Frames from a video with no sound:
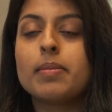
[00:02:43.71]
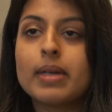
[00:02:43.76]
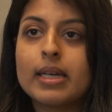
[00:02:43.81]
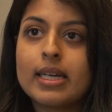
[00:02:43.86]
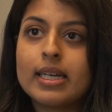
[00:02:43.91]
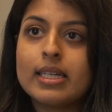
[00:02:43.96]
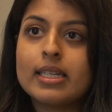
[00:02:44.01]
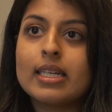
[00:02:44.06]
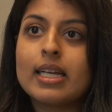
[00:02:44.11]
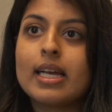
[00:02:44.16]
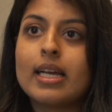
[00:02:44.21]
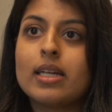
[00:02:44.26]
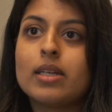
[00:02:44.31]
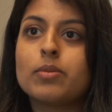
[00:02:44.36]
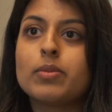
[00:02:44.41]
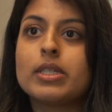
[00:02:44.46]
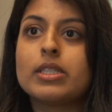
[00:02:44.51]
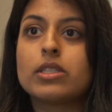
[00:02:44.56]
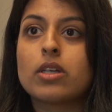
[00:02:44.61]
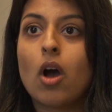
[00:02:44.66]
come in
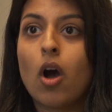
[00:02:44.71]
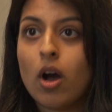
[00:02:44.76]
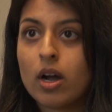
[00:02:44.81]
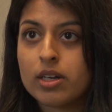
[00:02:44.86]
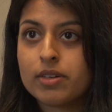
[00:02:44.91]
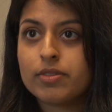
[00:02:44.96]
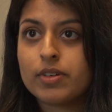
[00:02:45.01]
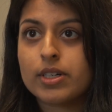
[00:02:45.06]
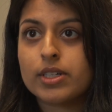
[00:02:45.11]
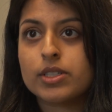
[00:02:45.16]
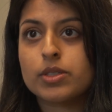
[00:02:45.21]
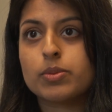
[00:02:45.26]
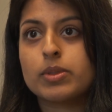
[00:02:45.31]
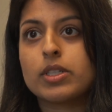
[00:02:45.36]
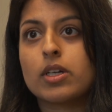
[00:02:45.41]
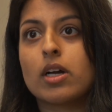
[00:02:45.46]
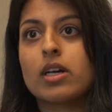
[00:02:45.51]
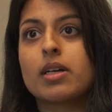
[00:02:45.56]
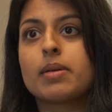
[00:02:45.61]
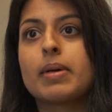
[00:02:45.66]
and we talk first.
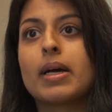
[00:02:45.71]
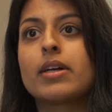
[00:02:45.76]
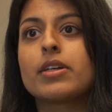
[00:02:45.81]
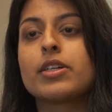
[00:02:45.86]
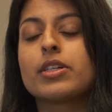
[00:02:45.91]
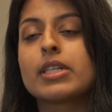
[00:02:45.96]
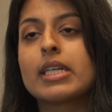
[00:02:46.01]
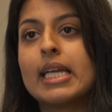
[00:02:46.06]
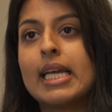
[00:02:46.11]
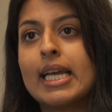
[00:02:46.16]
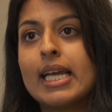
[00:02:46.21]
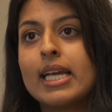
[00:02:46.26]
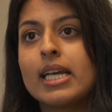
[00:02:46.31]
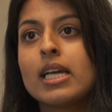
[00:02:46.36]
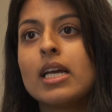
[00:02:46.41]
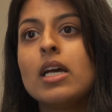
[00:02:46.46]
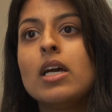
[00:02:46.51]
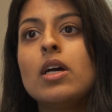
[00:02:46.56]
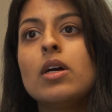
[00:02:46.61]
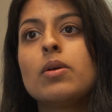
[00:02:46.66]
We talk about your
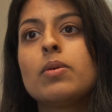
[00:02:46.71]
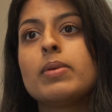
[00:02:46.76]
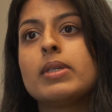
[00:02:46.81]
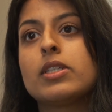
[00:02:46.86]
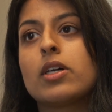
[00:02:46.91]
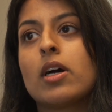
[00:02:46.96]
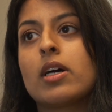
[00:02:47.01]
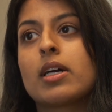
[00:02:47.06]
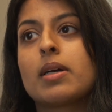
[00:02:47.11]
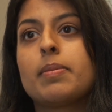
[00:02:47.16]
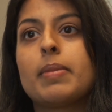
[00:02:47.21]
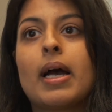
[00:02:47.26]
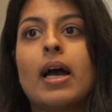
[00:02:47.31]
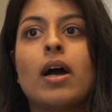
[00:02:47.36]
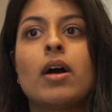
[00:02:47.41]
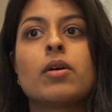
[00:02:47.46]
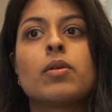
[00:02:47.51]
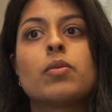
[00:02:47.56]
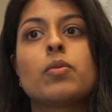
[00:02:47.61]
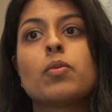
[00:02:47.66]
knee. We talk
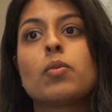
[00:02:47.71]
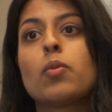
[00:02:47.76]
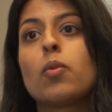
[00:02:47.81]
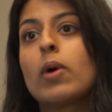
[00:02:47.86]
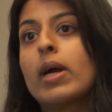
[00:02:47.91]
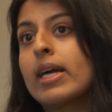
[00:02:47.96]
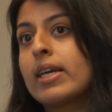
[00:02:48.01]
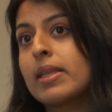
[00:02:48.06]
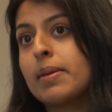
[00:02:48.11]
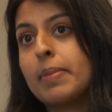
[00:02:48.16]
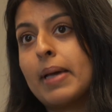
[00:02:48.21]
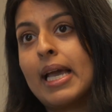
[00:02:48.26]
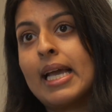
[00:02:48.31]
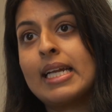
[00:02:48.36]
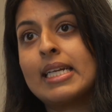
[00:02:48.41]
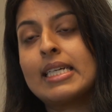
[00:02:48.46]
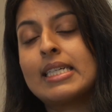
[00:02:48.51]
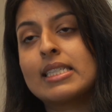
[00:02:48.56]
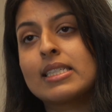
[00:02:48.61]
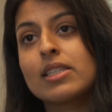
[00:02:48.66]
about where the
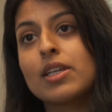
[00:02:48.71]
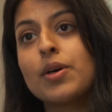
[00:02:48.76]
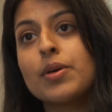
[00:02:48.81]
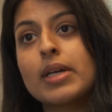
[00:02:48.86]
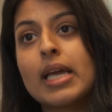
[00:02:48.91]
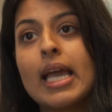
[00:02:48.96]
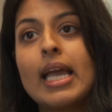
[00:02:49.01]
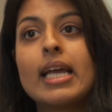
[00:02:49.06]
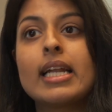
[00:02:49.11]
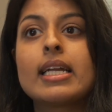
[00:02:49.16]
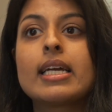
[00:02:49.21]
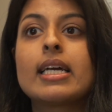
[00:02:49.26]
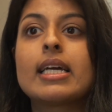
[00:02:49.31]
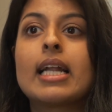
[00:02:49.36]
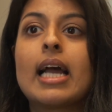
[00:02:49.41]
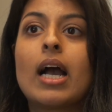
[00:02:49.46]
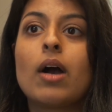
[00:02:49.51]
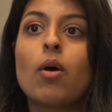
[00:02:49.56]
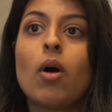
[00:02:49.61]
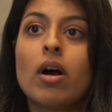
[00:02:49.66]
pain is
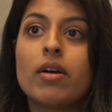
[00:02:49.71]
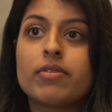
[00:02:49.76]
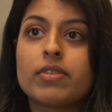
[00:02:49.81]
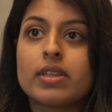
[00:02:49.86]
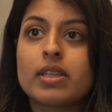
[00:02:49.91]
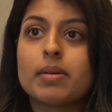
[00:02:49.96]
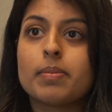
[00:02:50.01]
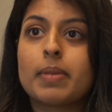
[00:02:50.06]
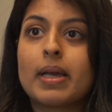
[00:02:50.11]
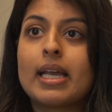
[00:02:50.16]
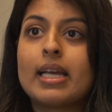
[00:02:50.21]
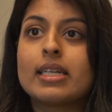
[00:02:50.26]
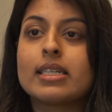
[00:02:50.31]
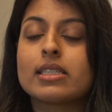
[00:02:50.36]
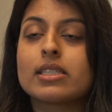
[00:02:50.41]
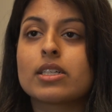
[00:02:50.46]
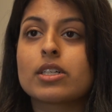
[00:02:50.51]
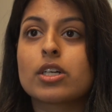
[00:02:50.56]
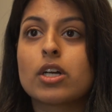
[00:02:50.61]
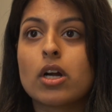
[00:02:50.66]
located, how often the pain
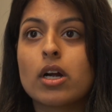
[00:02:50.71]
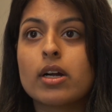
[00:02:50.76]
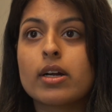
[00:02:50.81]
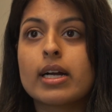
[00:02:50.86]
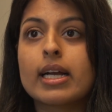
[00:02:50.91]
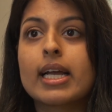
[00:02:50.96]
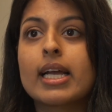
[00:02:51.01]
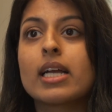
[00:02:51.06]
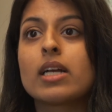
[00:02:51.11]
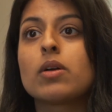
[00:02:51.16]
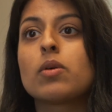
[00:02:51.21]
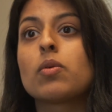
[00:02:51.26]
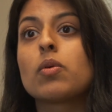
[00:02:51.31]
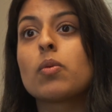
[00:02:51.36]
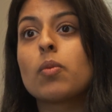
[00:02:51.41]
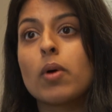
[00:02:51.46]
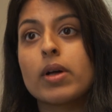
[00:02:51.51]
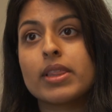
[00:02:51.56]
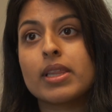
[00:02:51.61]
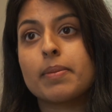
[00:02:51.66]
is occurring,
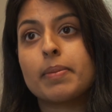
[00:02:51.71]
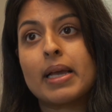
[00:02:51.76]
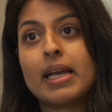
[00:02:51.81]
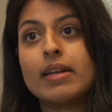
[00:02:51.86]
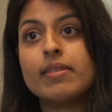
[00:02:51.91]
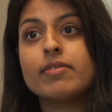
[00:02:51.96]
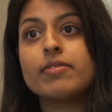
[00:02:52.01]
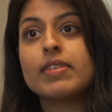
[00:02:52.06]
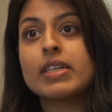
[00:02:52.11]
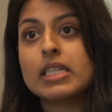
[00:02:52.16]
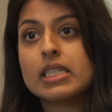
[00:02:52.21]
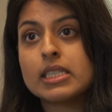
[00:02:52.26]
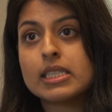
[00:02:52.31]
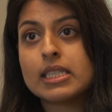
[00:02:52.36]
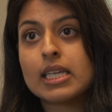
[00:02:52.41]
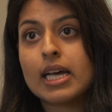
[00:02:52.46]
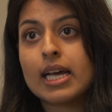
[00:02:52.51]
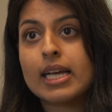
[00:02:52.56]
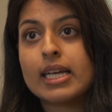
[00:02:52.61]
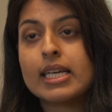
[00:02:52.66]
what the pain
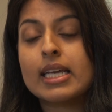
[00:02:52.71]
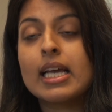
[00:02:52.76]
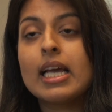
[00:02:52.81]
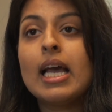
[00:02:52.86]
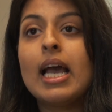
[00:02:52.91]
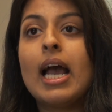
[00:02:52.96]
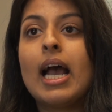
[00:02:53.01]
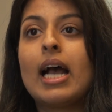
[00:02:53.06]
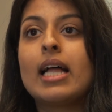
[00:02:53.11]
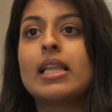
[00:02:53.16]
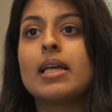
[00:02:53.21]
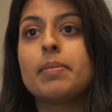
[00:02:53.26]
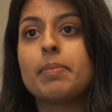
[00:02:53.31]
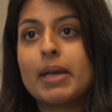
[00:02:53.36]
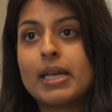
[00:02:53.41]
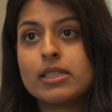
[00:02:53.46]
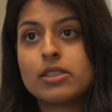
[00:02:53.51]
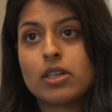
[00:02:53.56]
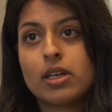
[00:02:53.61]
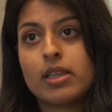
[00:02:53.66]
feels like. And
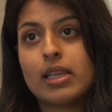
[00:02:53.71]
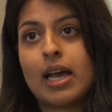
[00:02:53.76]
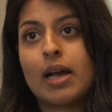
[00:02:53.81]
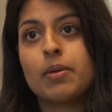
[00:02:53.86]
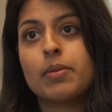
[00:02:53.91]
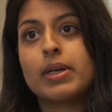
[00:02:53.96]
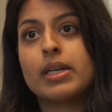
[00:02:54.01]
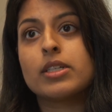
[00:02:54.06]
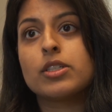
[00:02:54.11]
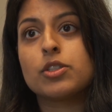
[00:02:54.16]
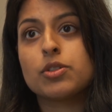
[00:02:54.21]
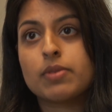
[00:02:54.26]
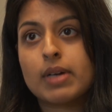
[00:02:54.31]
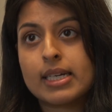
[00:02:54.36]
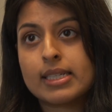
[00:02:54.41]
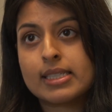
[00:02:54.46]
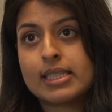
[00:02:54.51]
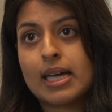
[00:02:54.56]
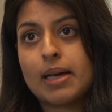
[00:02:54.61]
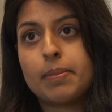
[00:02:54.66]
then based on that, we
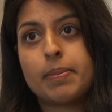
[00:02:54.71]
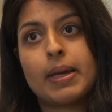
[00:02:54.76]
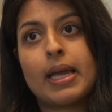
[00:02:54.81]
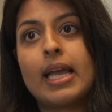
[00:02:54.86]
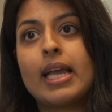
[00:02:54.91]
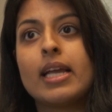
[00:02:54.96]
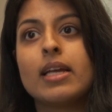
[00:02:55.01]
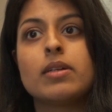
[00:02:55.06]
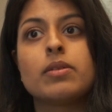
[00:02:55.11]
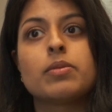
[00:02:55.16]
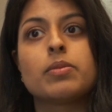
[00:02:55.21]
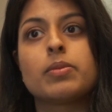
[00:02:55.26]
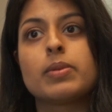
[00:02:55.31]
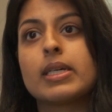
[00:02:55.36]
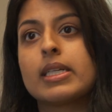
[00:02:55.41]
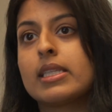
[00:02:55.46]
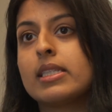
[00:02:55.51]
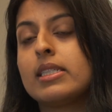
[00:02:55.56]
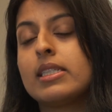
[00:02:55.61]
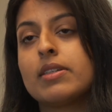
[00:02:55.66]
address that pain
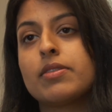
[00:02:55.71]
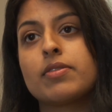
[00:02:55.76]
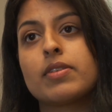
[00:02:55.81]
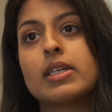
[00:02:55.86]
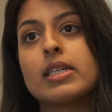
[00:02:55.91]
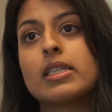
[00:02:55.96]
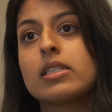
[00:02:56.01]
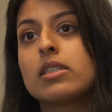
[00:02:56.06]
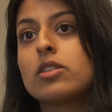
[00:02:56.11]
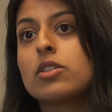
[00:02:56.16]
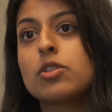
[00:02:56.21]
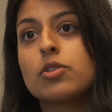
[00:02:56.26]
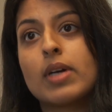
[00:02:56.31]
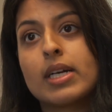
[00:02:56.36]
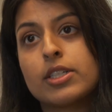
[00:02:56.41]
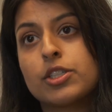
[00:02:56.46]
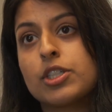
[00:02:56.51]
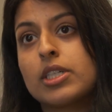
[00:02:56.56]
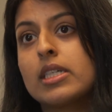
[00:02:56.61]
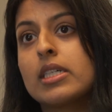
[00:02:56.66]
with different
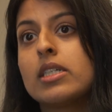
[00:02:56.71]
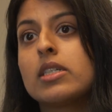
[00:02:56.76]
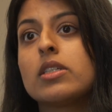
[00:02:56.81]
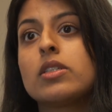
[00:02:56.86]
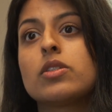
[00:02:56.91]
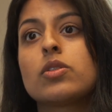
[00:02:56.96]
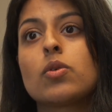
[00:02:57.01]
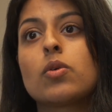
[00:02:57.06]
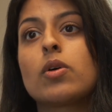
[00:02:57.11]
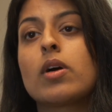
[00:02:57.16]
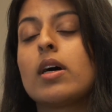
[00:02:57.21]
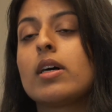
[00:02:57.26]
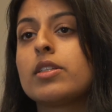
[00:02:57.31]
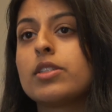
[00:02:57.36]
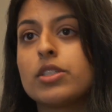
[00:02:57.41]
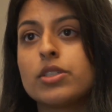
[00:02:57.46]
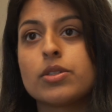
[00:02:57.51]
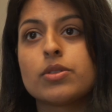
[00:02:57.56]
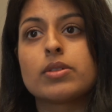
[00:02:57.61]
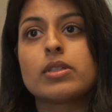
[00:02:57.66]
stretches, or
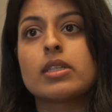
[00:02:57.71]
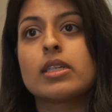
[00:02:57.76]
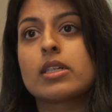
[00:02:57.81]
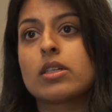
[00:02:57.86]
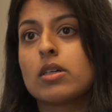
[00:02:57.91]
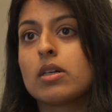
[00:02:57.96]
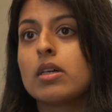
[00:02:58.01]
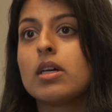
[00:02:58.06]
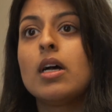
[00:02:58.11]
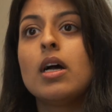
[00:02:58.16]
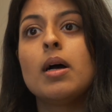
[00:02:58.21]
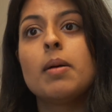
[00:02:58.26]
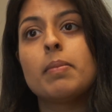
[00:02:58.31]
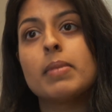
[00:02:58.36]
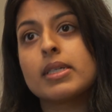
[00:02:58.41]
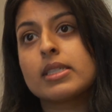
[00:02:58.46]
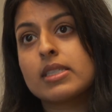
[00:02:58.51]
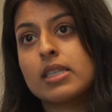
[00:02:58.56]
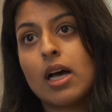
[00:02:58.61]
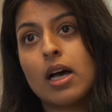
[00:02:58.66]
I'll do a little
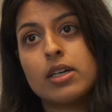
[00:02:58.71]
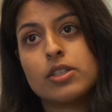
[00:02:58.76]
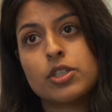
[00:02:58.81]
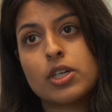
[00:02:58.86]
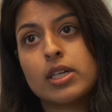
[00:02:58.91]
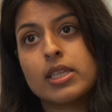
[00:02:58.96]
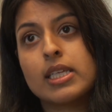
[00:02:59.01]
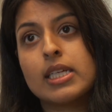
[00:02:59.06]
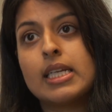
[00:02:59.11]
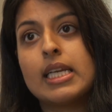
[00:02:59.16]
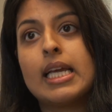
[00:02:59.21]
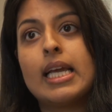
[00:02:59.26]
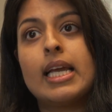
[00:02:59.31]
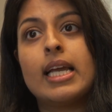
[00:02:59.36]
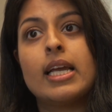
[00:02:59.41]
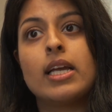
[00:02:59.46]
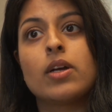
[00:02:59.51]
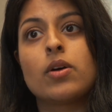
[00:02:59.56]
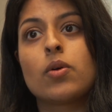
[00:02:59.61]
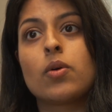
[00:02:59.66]
massage on the
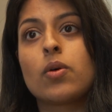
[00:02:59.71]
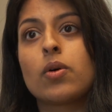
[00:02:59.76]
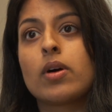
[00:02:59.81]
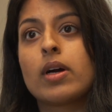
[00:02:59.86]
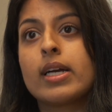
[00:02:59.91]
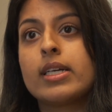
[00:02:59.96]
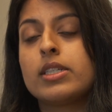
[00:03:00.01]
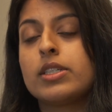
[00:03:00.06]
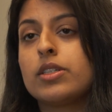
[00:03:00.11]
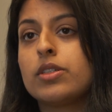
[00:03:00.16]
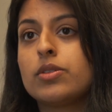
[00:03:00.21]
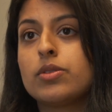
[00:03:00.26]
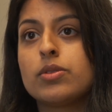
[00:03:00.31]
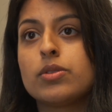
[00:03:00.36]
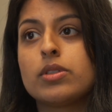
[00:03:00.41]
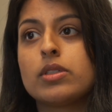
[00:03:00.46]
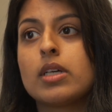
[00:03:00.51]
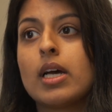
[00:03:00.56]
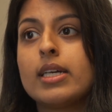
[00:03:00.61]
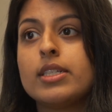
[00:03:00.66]
knee, or
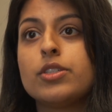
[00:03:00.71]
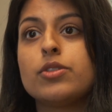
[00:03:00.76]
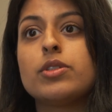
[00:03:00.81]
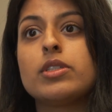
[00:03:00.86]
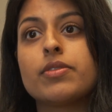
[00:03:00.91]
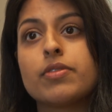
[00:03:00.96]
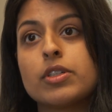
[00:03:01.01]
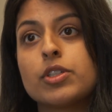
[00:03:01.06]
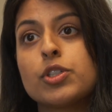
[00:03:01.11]
I do